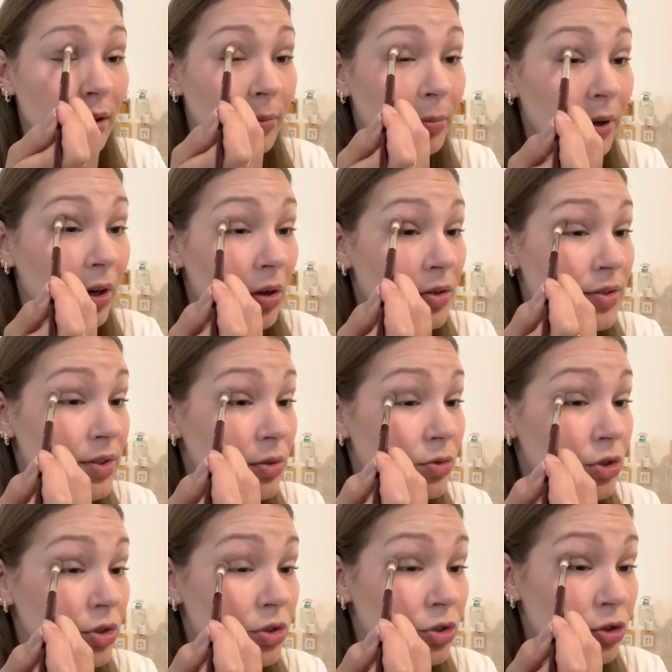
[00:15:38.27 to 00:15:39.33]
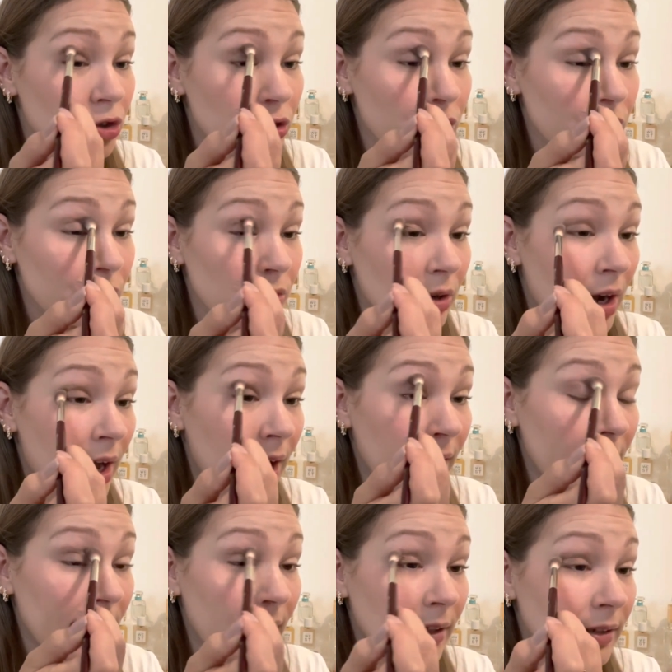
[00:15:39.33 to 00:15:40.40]
but also just try
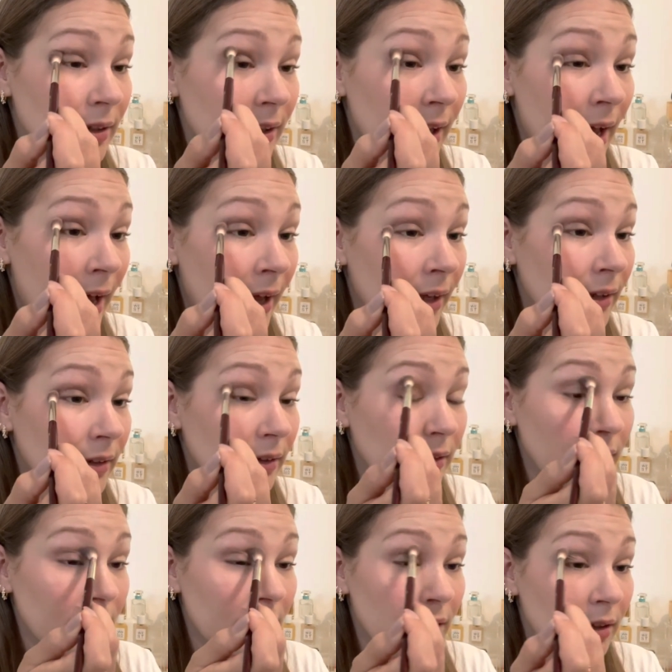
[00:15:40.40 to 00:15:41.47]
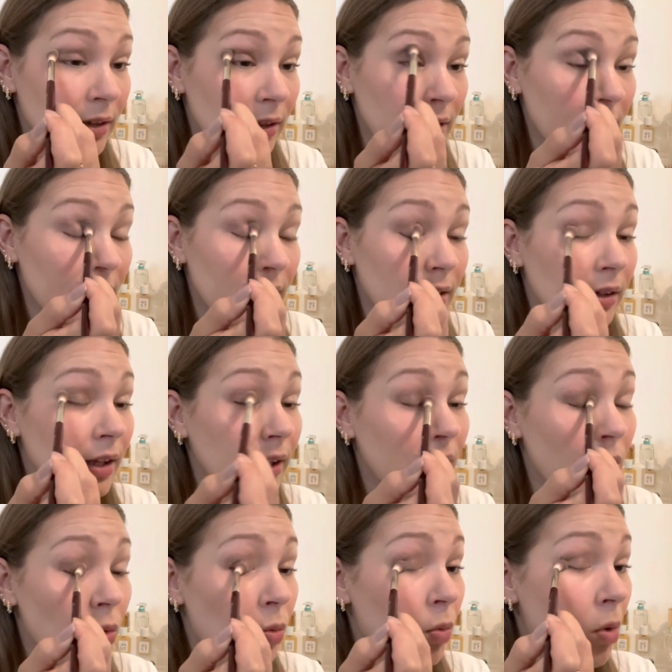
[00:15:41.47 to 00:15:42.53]
and get like a
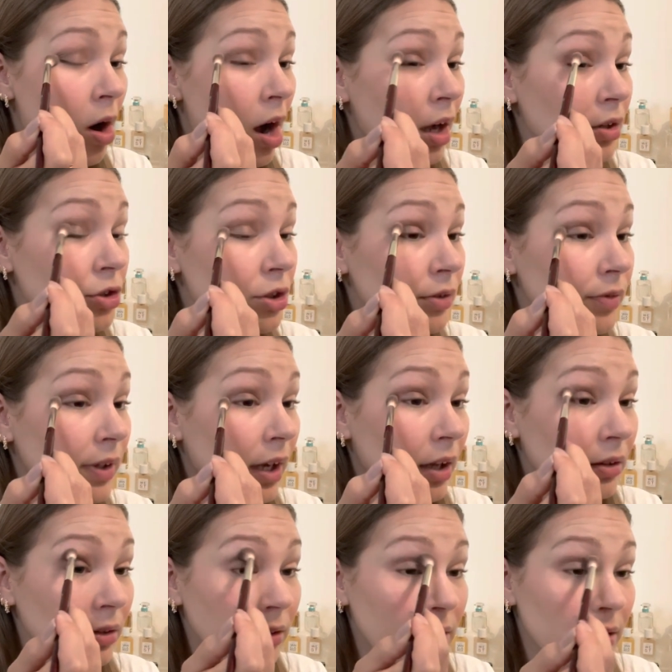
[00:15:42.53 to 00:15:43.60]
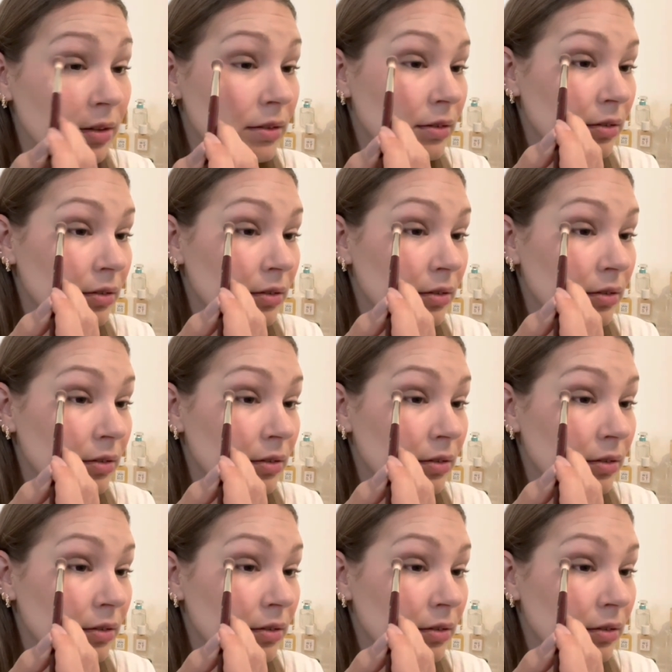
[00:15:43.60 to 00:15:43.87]
wash of color.